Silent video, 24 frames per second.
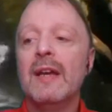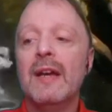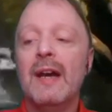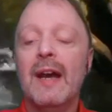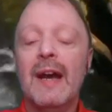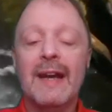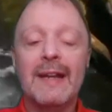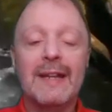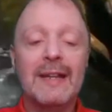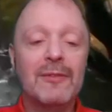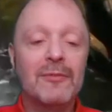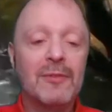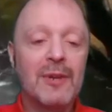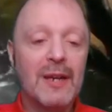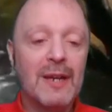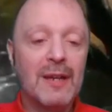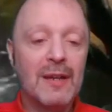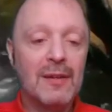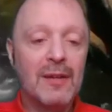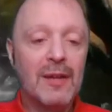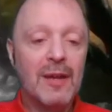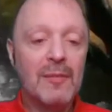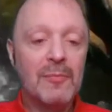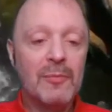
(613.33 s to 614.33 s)
I can write it a
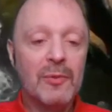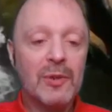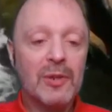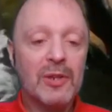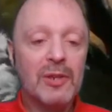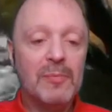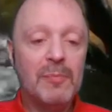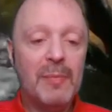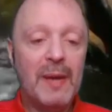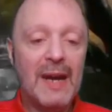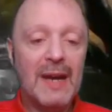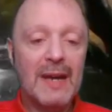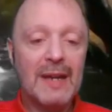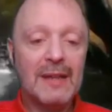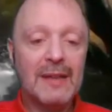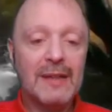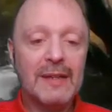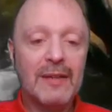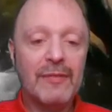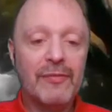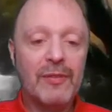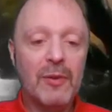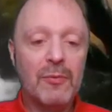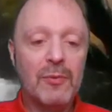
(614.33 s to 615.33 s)
lot more compactly
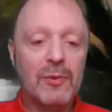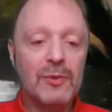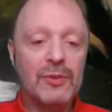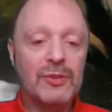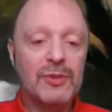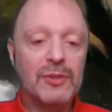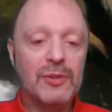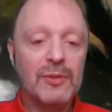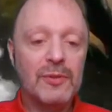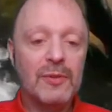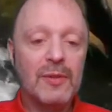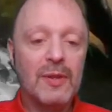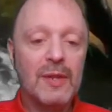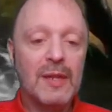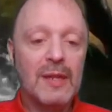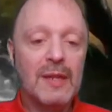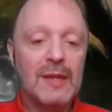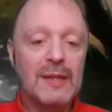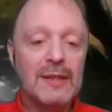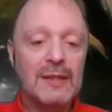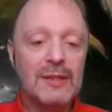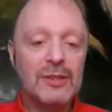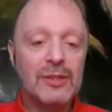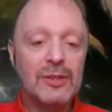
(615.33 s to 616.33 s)
if I want to.
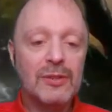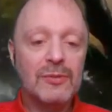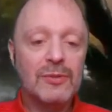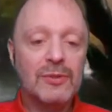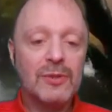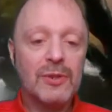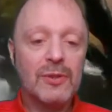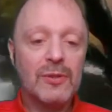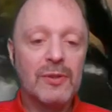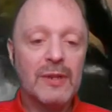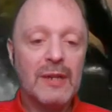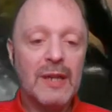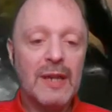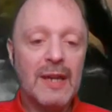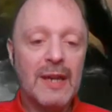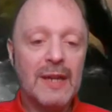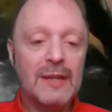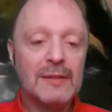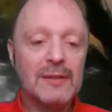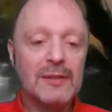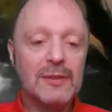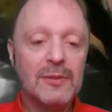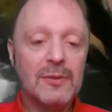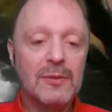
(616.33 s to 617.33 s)
These 2's are going to
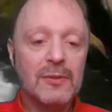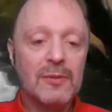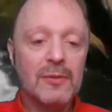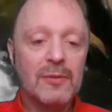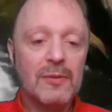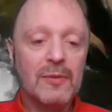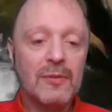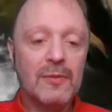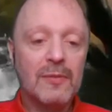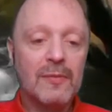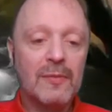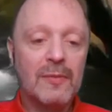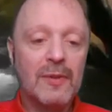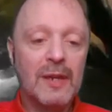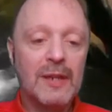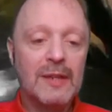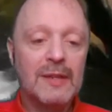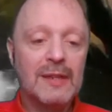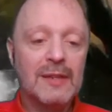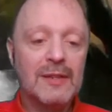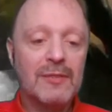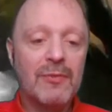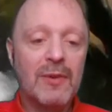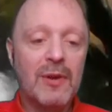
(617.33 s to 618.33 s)
cancel, right?
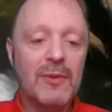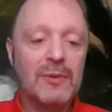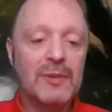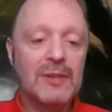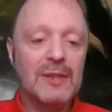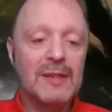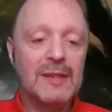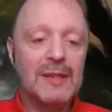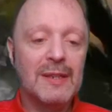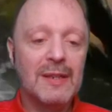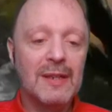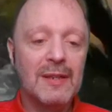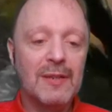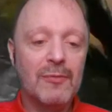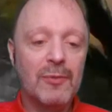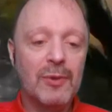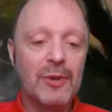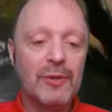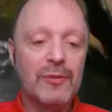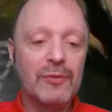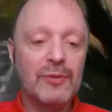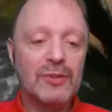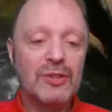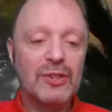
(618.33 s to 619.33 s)
That's why we did it 1
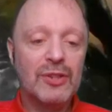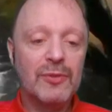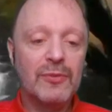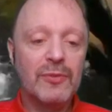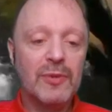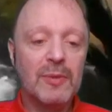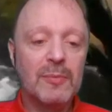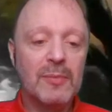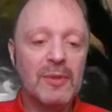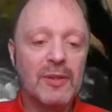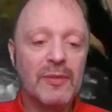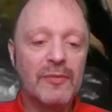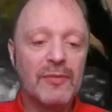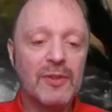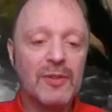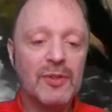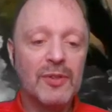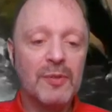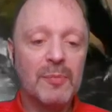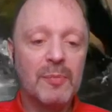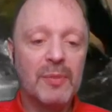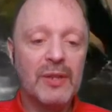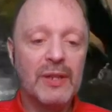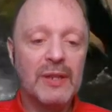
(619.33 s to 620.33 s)
over 2m in the
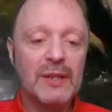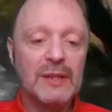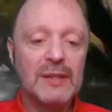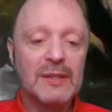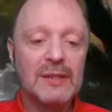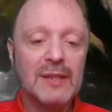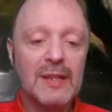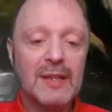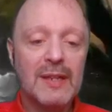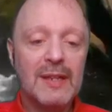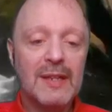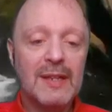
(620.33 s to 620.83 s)
first place.